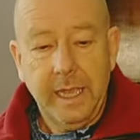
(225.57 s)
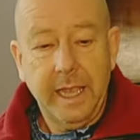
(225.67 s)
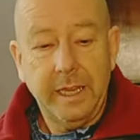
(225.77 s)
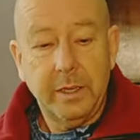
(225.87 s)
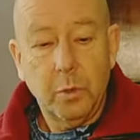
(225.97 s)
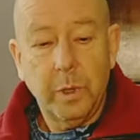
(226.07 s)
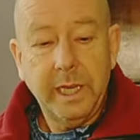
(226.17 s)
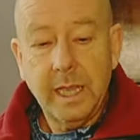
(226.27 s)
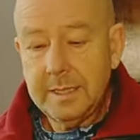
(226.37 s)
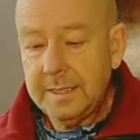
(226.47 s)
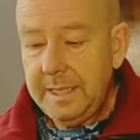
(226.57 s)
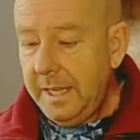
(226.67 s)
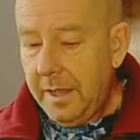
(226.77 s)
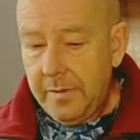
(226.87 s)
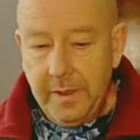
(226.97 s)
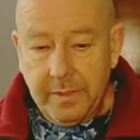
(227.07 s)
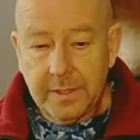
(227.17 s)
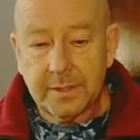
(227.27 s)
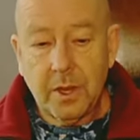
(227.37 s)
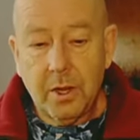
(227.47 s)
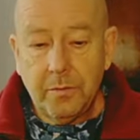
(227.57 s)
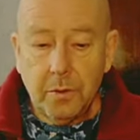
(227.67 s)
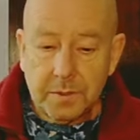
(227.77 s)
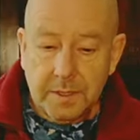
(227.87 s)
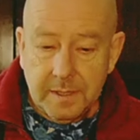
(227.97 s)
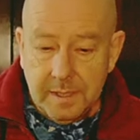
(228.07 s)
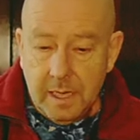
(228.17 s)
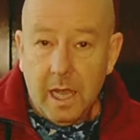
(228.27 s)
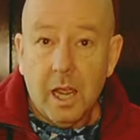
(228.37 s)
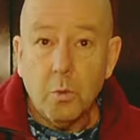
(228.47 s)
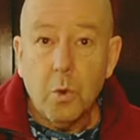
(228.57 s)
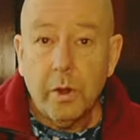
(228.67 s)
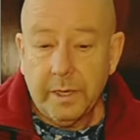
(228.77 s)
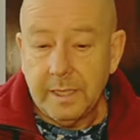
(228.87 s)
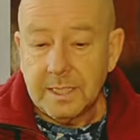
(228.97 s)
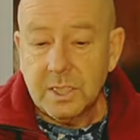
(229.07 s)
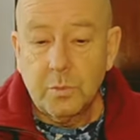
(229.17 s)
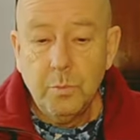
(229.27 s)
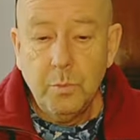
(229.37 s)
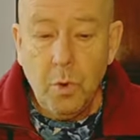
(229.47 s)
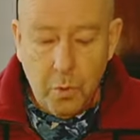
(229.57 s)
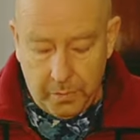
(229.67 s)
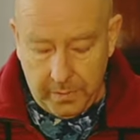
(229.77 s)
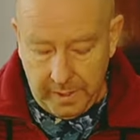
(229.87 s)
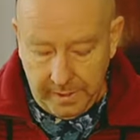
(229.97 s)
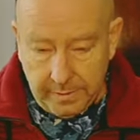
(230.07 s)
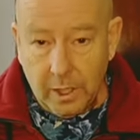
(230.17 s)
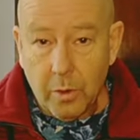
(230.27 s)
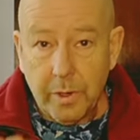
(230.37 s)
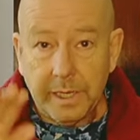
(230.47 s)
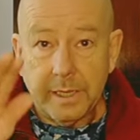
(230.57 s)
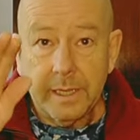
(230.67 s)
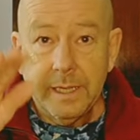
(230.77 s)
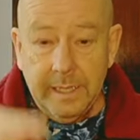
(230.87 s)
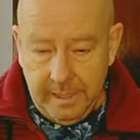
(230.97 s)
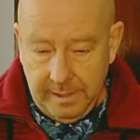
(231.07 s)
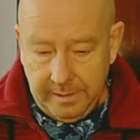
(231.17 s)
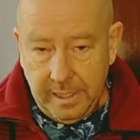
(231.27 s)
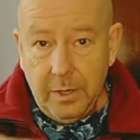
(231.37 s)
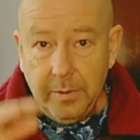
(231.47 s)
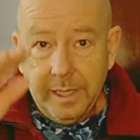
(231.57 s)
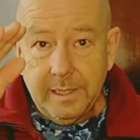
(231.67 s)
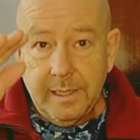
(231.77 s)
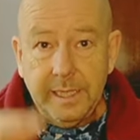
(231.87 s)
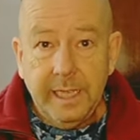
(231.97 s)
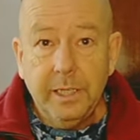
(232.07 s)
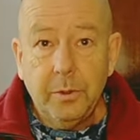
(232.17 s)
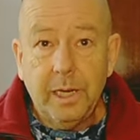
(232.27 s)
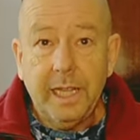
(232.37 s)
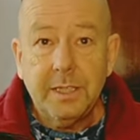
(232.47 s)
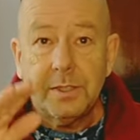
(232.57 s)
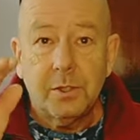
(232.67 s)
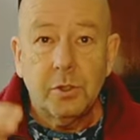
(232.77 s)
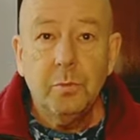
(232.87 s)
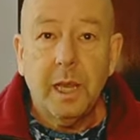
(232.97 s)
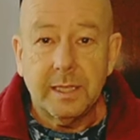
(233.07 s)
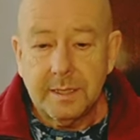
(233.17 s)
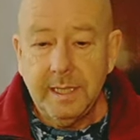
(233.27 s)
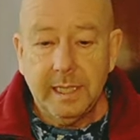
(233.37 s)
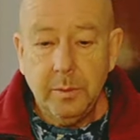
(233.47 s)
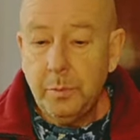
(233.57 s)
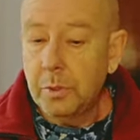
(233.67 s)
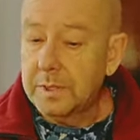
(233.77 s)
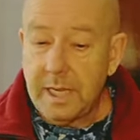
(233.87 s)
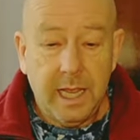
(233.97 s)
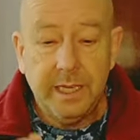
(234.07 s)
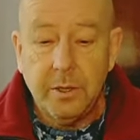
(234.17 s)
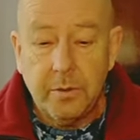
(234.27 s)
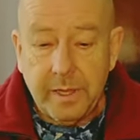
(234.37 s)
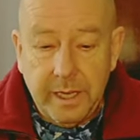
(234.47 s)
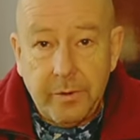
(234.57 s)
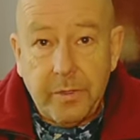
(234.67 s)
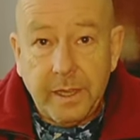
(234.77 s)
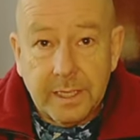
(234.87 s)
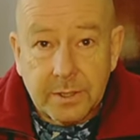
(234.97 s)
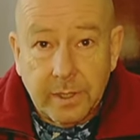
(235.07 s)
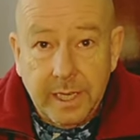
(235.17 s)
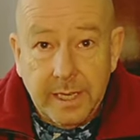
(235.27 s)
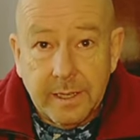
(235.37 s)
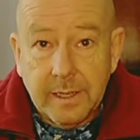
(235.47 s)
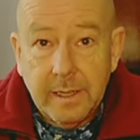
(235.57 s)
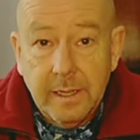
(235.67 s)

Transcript: And when I see that the servos are working smooth and going directly in relation to my stick inputs, I know that everything is okay.